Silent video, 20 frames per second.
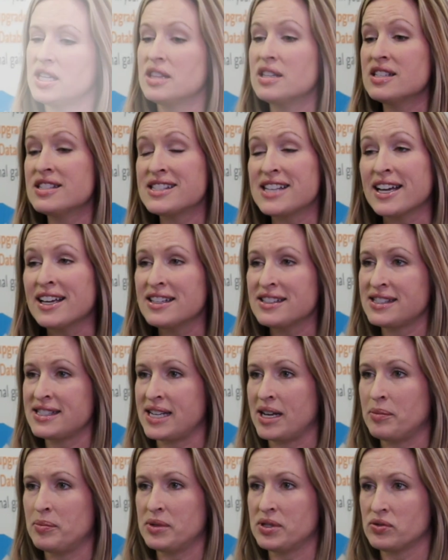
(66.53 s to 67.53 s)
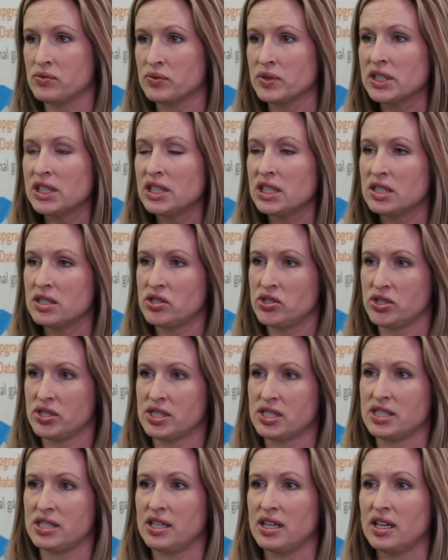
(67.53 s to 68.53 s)
Then the second step is really
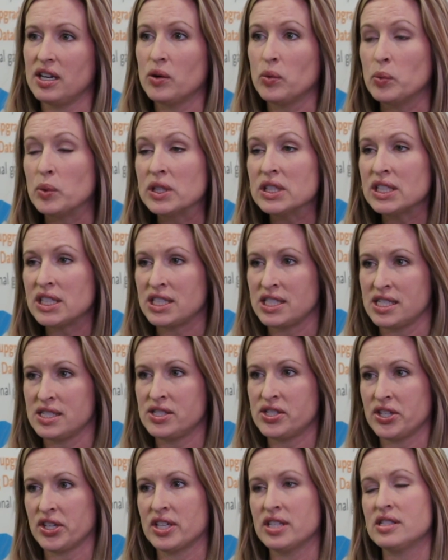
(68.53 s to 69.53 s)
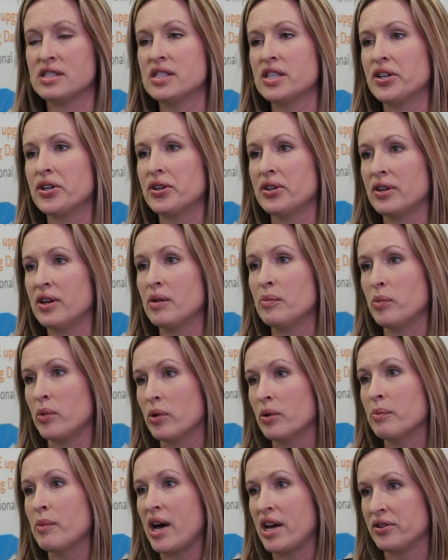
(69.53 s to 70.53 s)
just a willingness to consider a
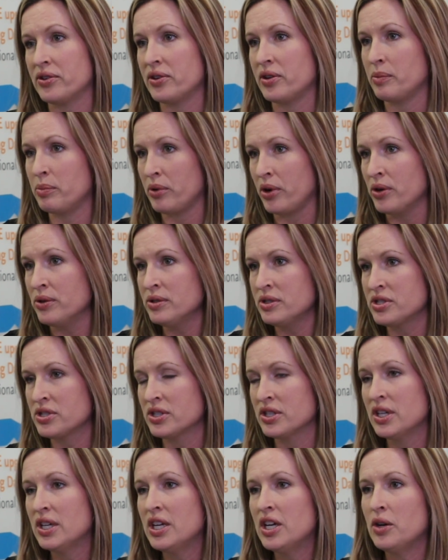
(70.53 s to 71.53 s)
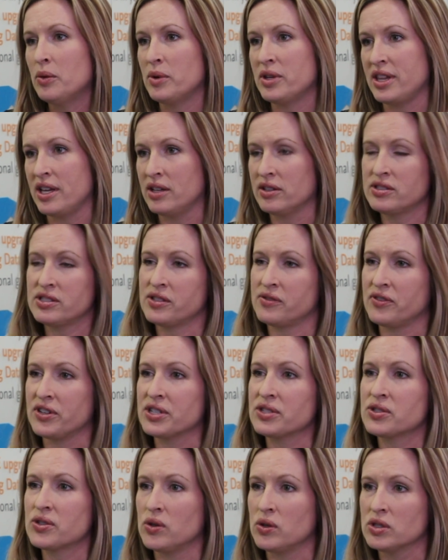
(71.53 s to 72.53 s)
more modern approach with
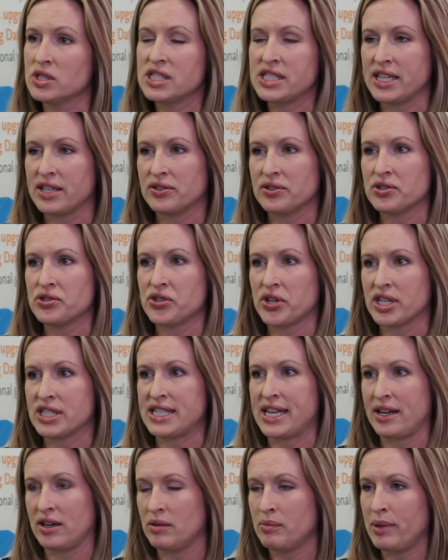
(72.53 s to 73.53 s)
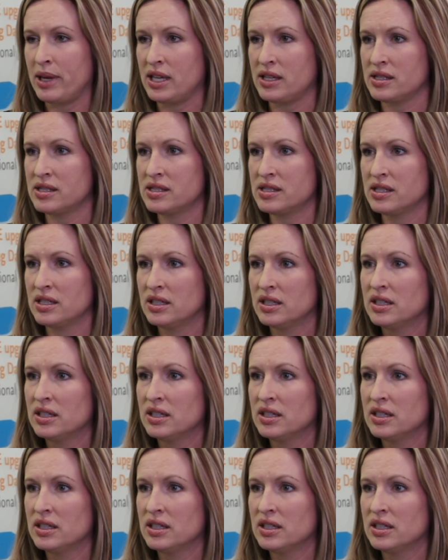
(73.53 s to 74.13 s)
Elsevier's gold standard drug database.